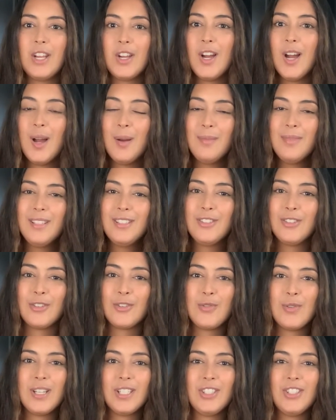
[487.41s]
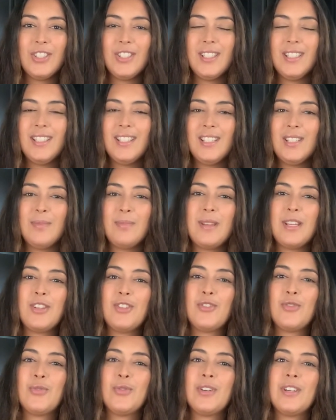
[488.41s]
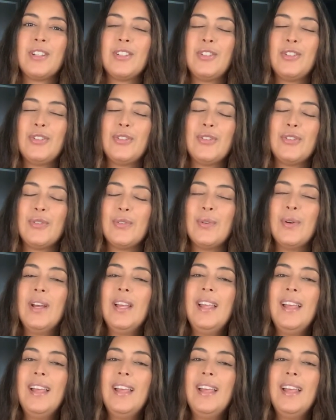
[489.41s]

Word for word: comments or questions, make sure to